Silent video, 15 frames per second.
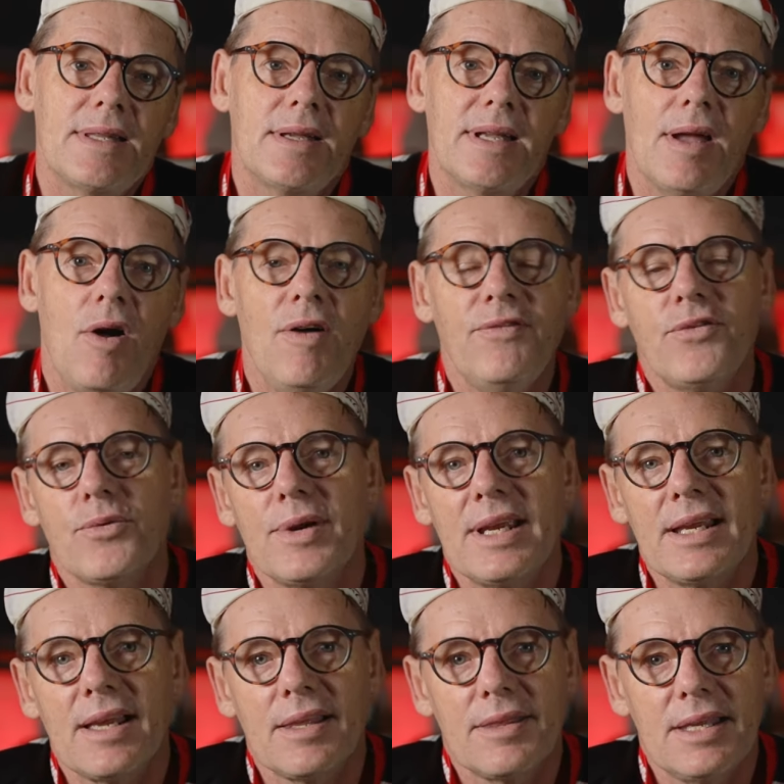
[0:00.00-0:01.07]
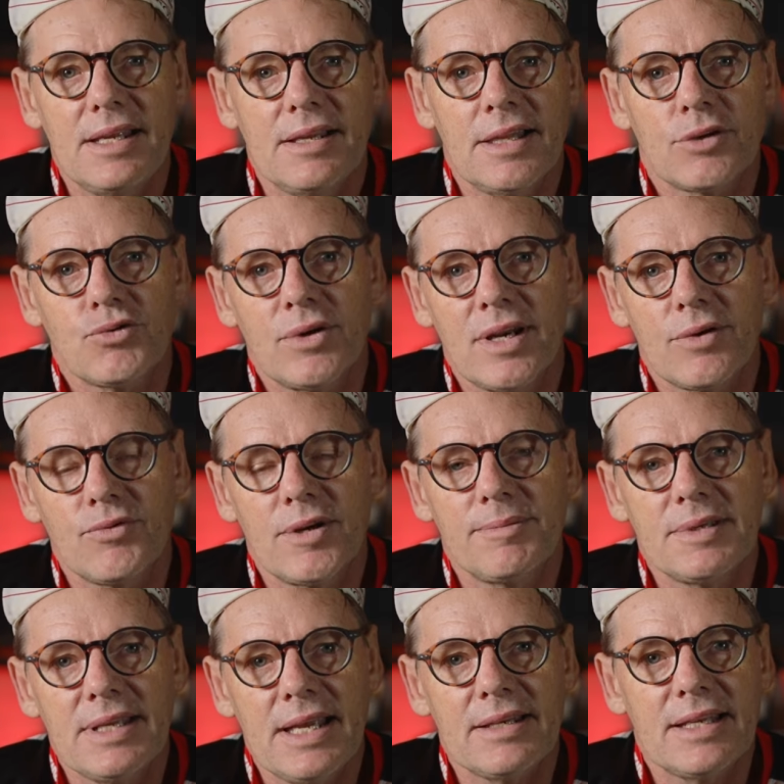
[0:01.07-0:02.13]
They're offering the electronic grip
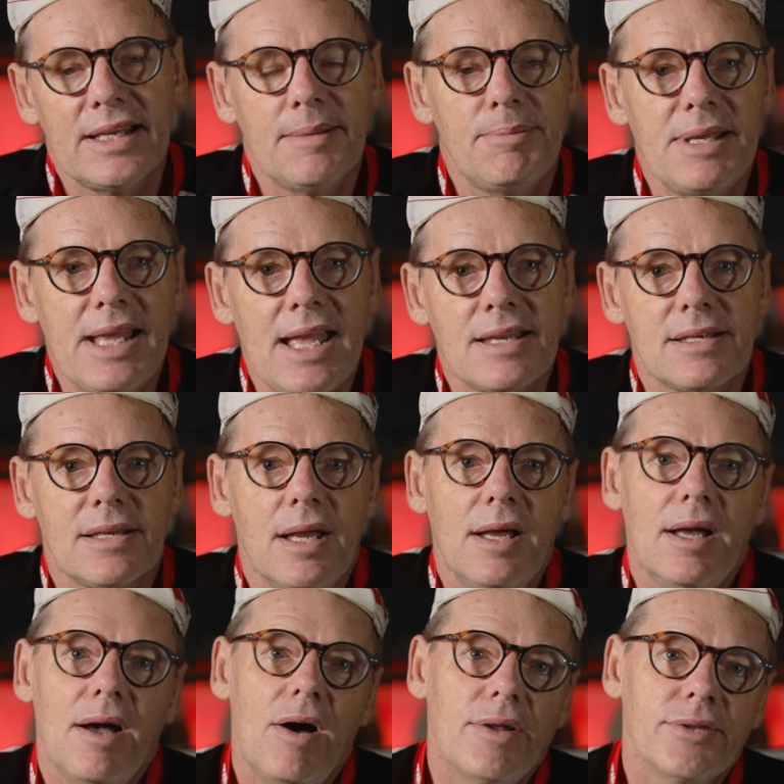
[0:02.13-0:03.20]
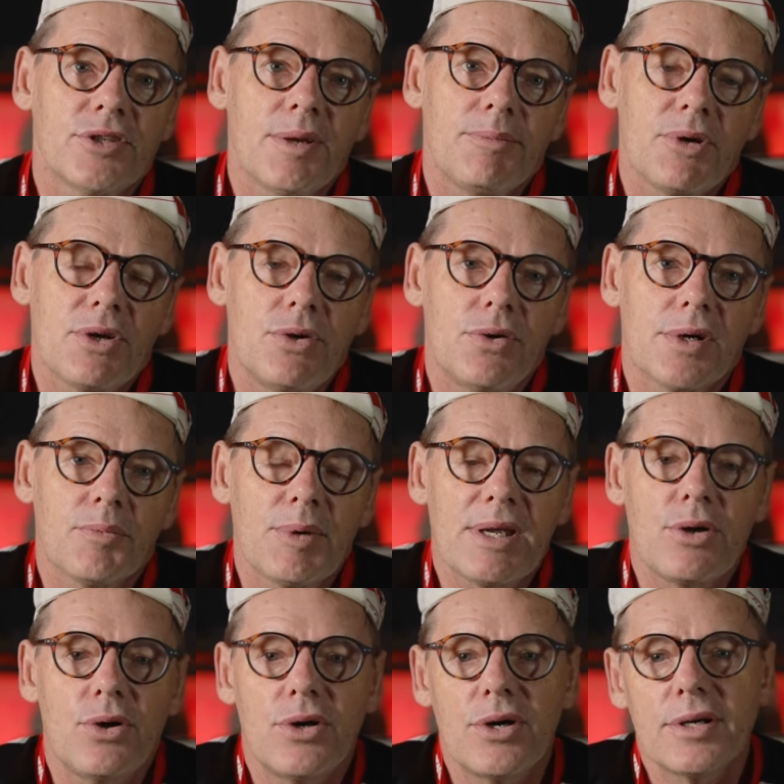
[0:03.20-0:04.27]
set, the EPS, on the Super Record and
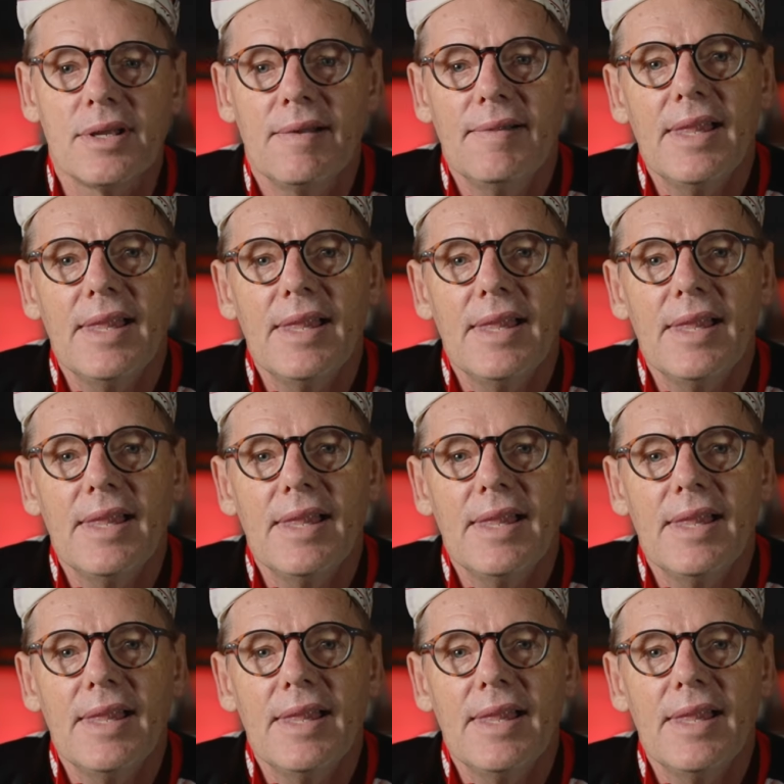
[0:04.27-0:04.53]
Record,